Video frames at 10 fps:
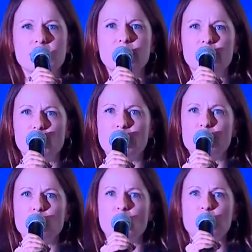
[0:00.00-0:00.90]
for the
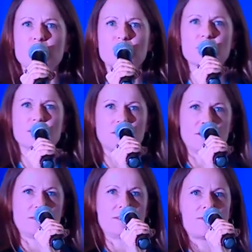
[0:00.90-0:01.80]
jobs
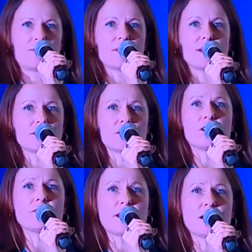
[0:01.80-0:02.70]
that are
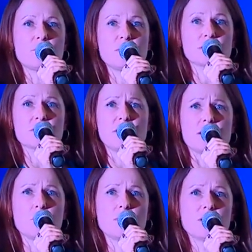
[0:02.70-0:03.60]
available to them?